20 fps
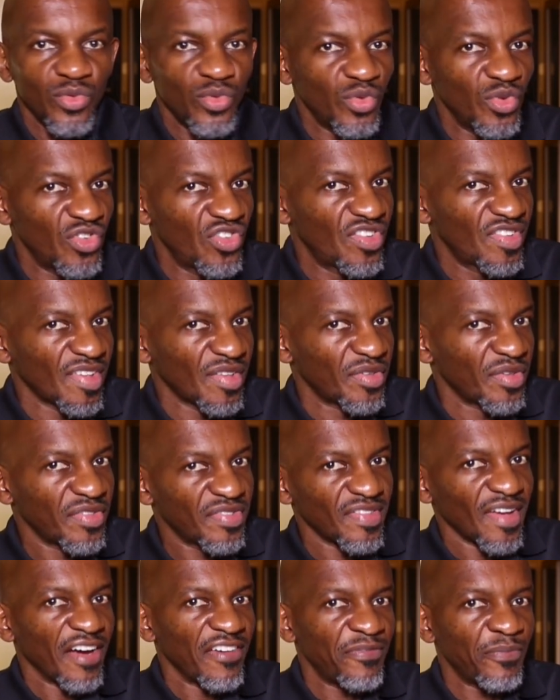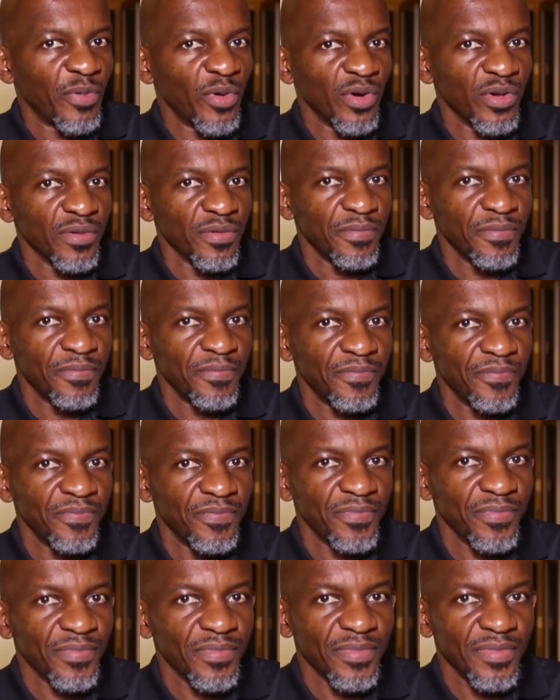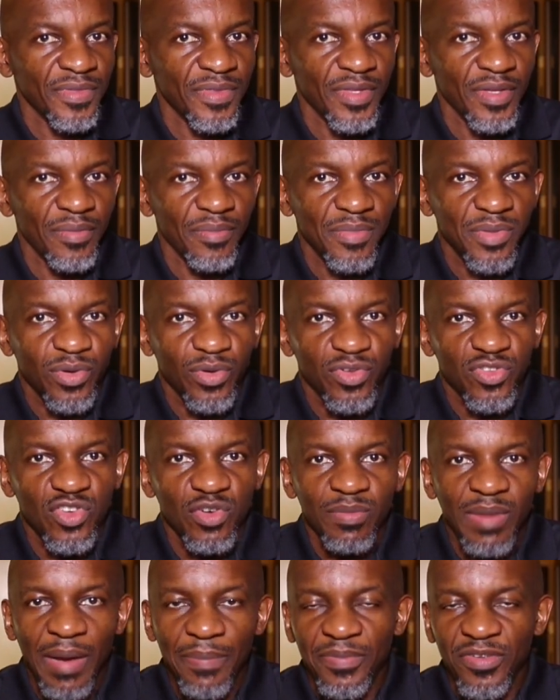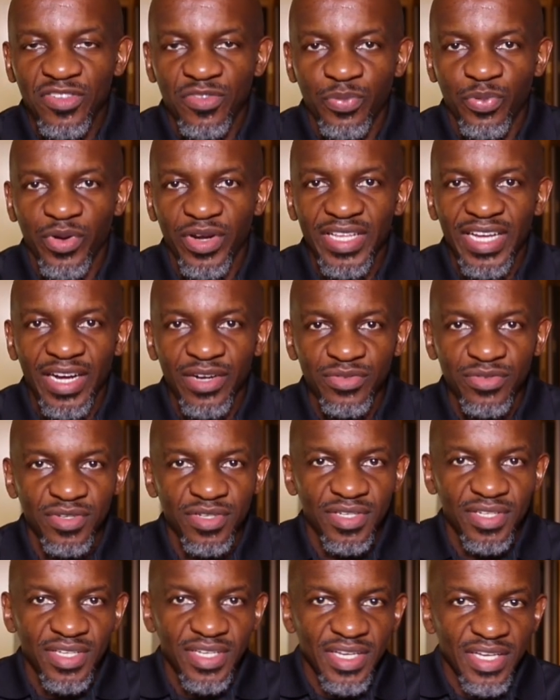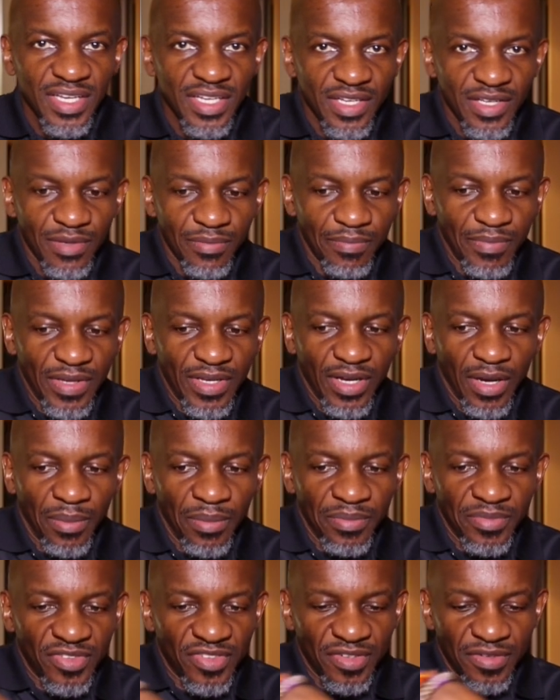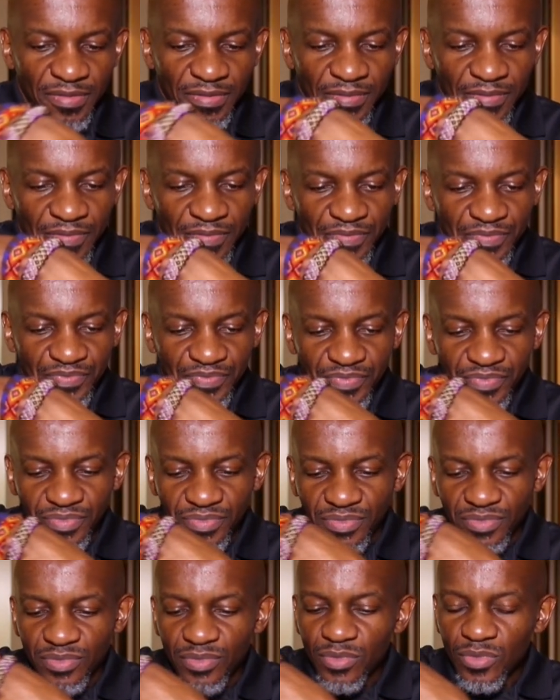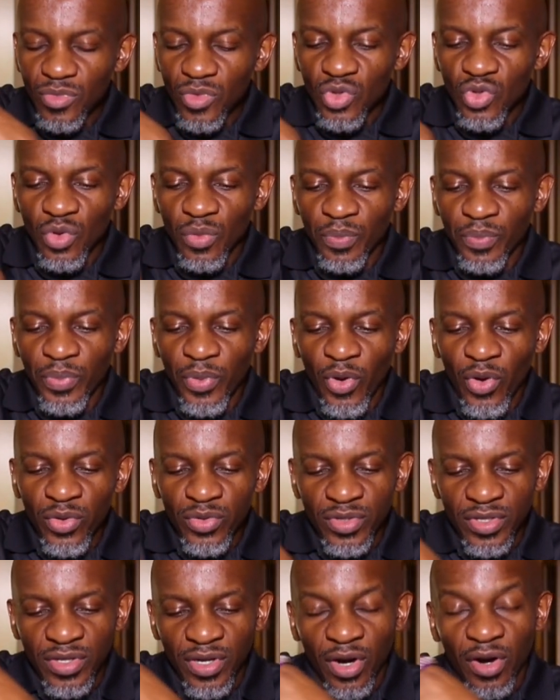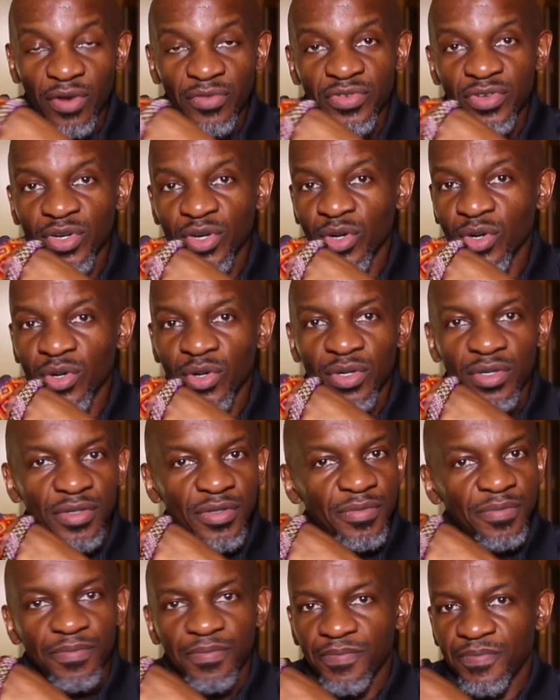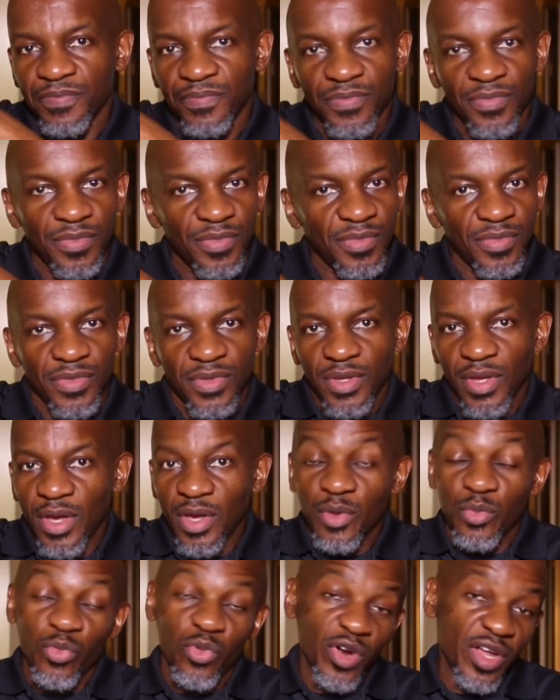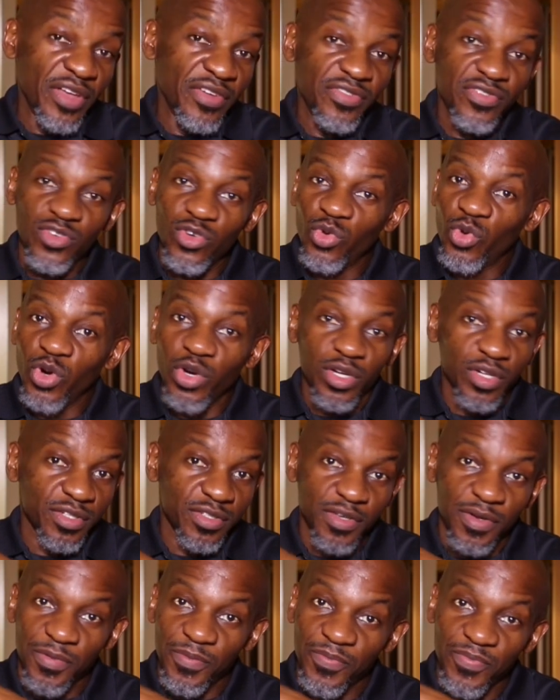which is at the South Pole, because your map is spread out, becomes the border of your brave new world.